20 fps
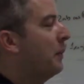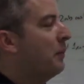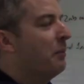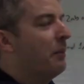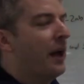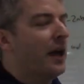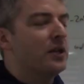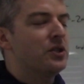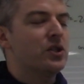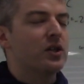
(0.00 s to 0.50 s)

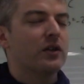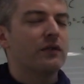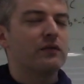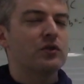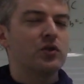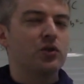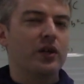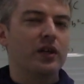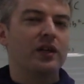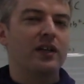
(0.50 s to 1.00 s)
magic of
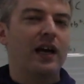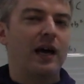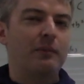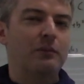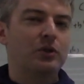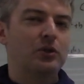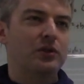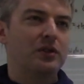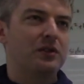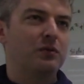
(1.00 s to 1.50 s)

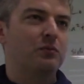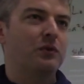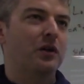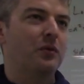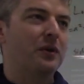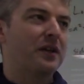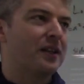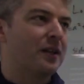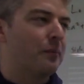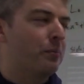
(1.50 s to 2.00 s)
trigonometry
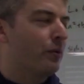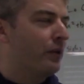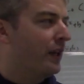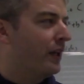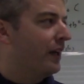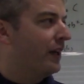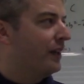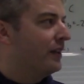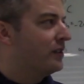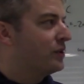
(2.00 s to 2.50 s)
where we can
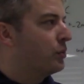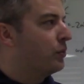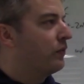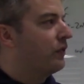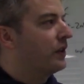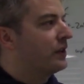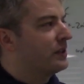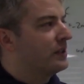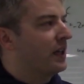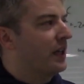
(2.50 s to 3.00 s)
apply some of
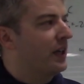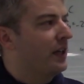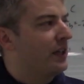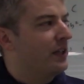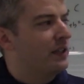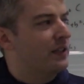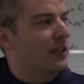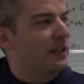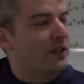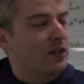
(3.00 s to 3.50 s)
our
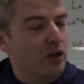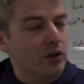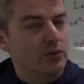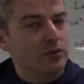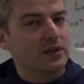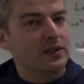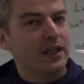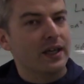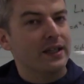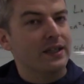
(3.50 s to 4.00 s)
sine and
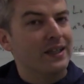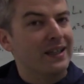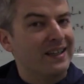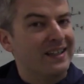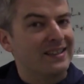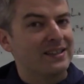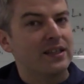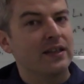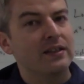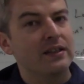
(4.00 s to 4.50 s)
cosine
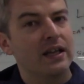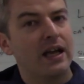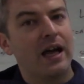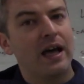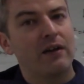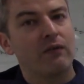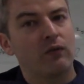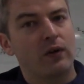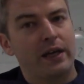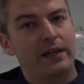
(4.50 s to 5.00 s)
to
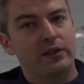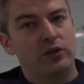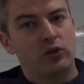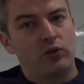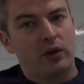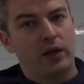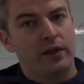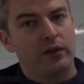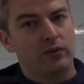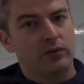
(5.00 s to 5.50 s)
non-right
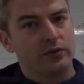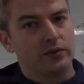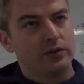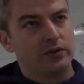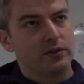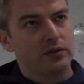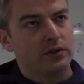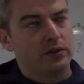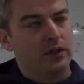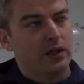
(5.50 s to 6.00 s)

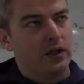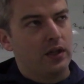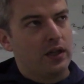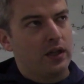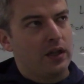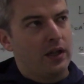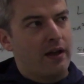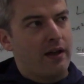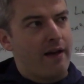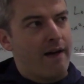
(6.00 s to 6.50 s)
triangles.
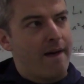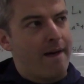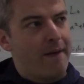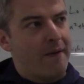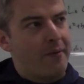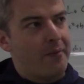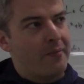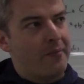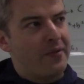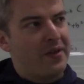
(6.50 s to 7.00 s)

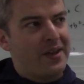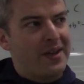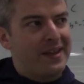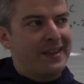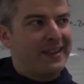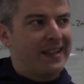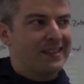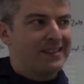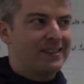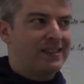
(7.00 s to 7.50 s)

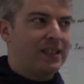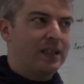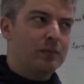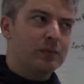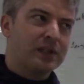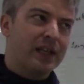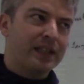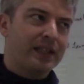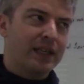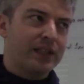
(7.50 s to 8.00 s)
That
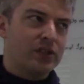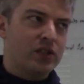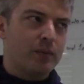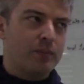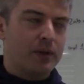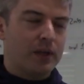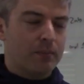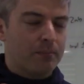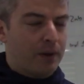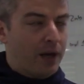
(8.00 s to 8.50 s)
seems like that
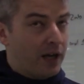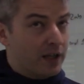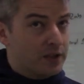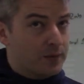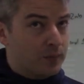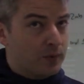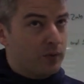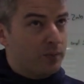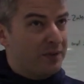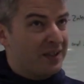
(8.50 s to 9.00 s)
should be
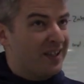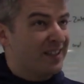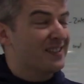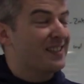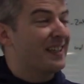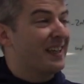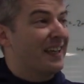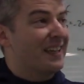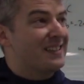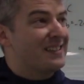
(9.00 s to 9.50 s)
impossible because,
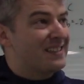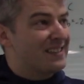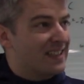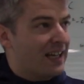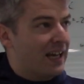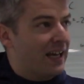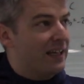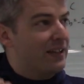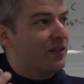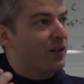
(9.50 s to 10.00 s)
again,
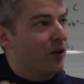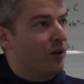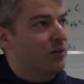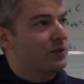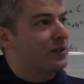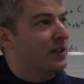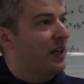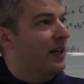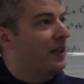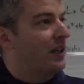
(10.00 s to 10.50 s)
sine,
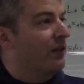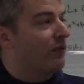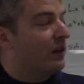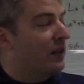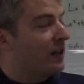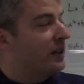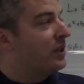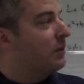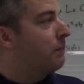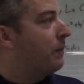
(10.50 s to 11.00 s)
cosine, they
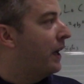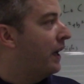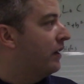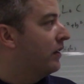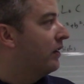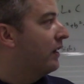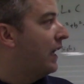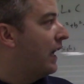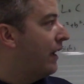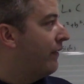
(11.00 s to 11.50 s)
really
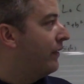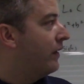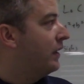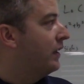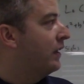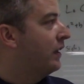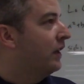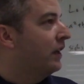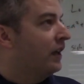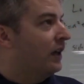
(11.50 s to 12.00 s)
depend on
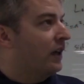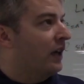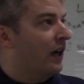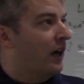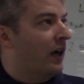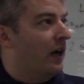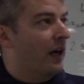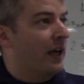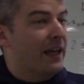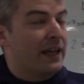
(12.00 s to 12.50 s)
having
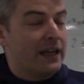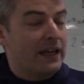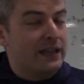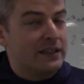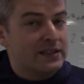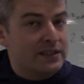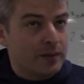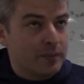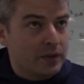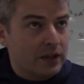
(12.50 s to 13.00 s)
a
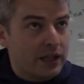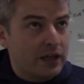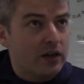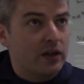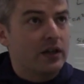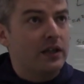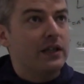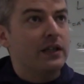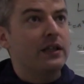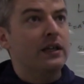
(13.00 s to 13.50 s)

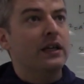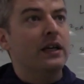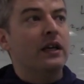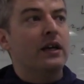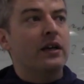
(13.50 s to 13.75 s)
similarity.